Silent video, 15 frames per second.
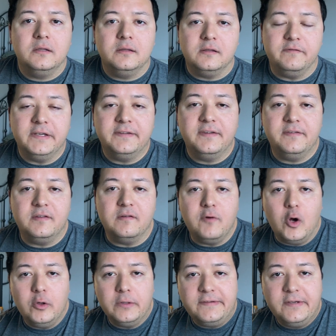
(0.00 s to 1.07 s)
The VIX is the
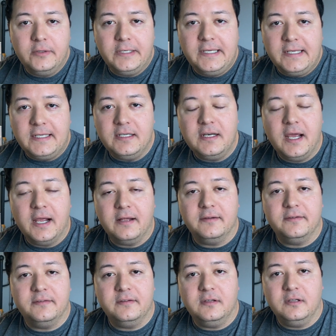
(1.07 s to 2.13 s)
volatility
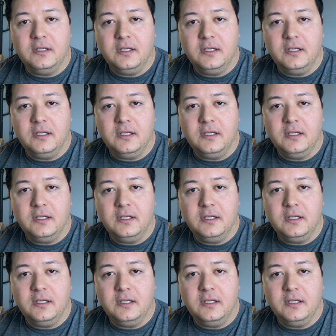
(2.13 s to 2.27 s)
index,